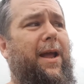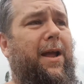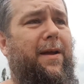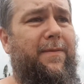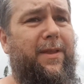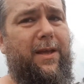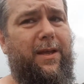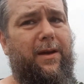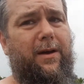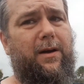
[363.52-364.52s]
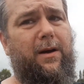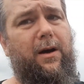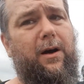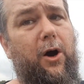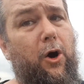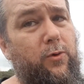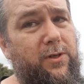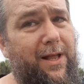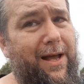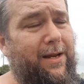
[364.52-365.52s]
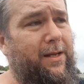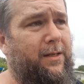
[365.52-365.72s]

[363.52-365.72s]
and the hose glide